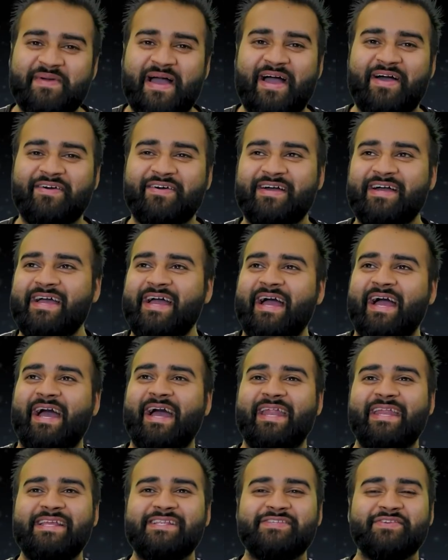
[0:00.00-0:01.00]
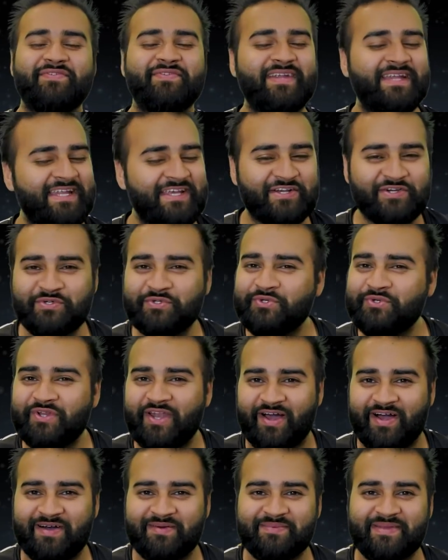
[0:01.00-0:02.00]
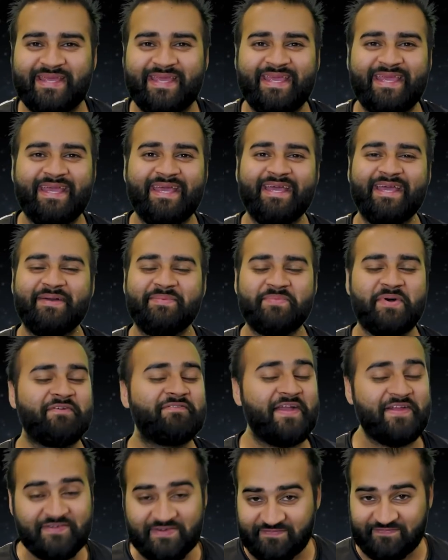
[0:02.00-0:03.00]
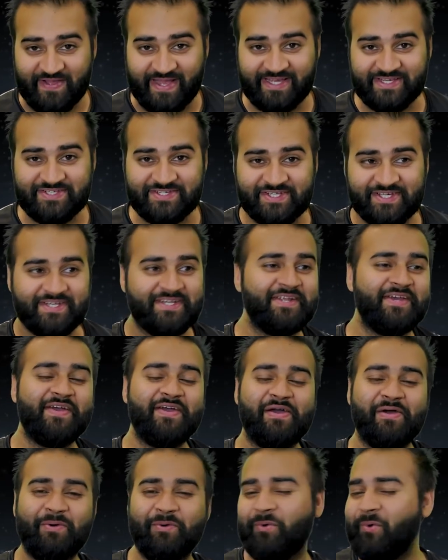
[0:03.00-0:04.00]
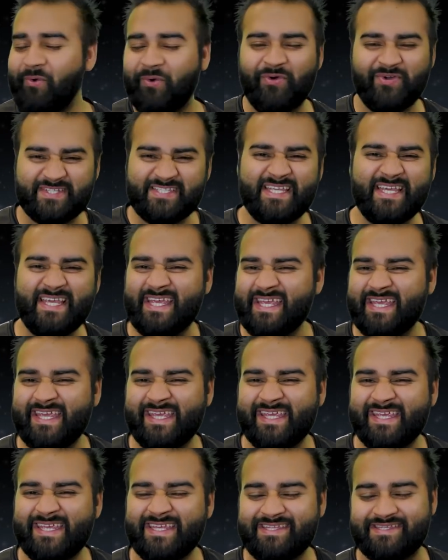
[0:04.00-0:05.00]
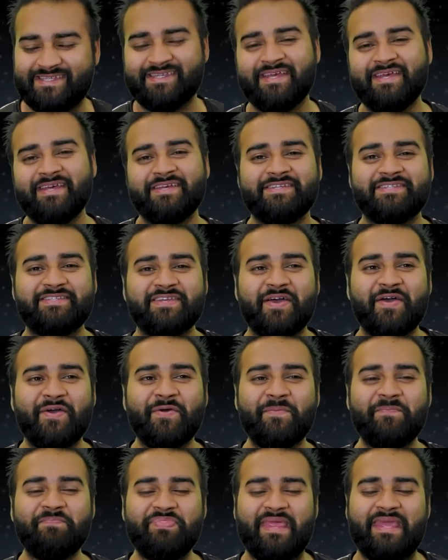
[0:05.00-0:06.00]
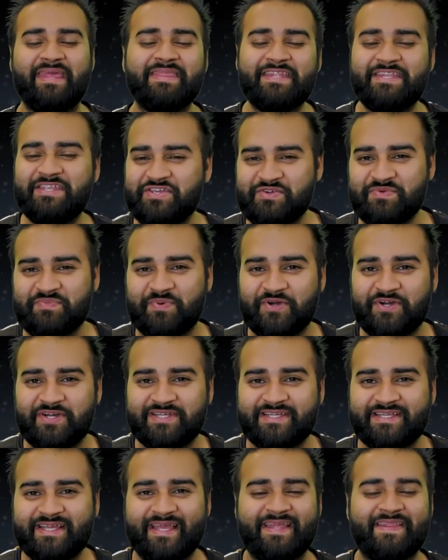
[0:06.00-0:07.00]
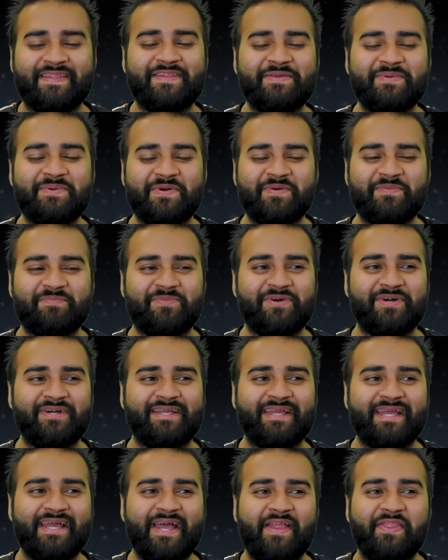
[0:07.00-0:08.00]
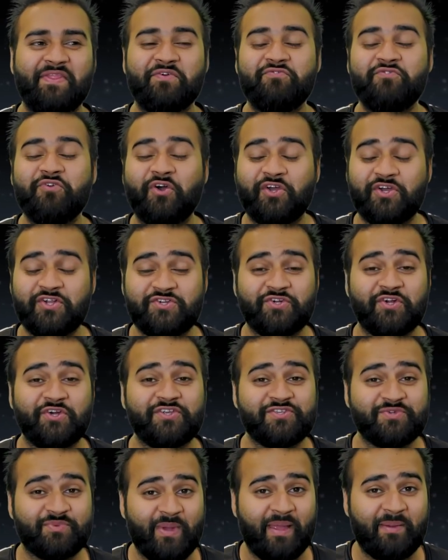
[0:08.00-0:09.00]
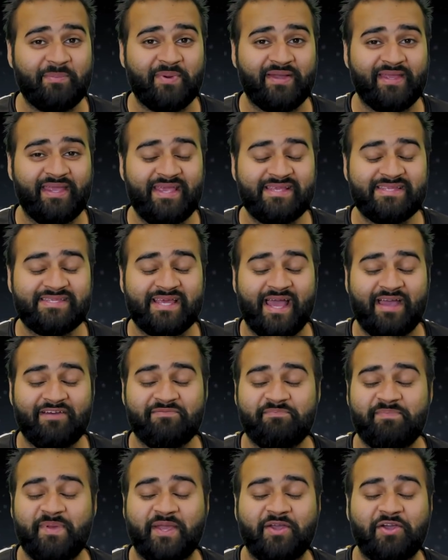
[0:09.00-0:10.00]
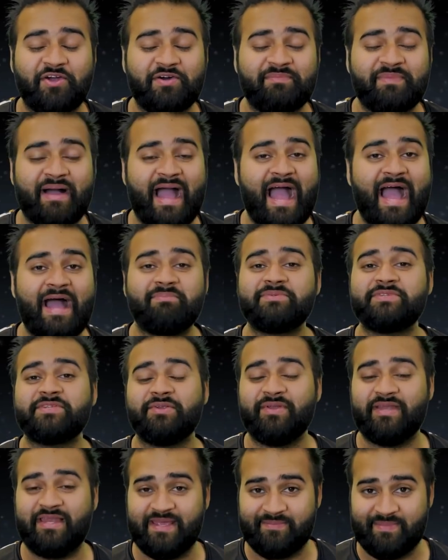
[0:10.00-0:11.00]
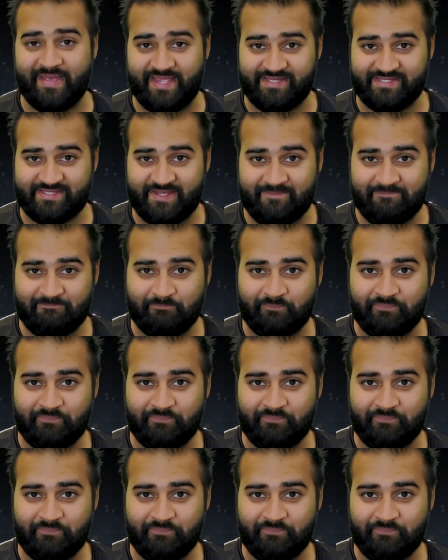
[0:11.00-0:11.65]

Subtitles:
out, and it's a really cool army. My favorite faction, Auxies. So in the new book, in the New York book, the Rucker Truck Squig Buggies have become absolutely amazing.